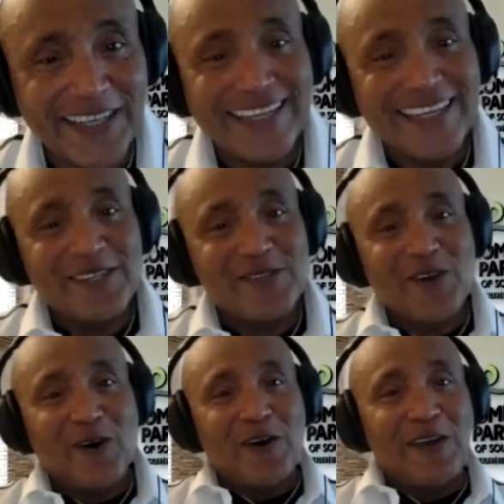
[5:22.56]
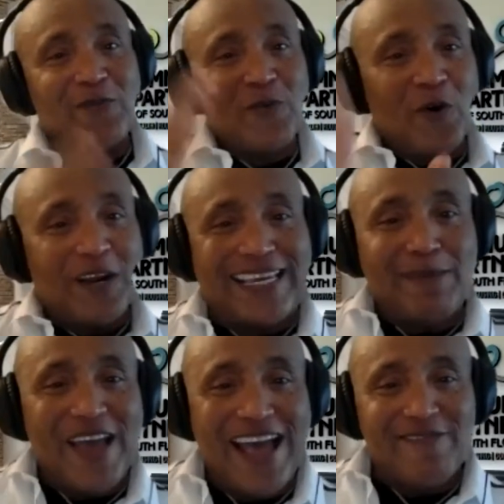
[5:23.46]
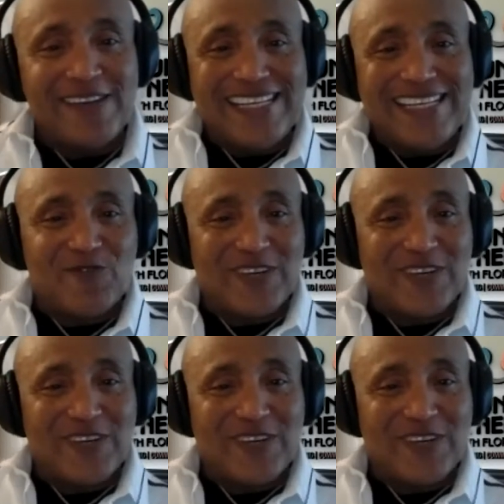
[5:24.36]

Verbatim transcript: Yeah. So if you're going to keep having these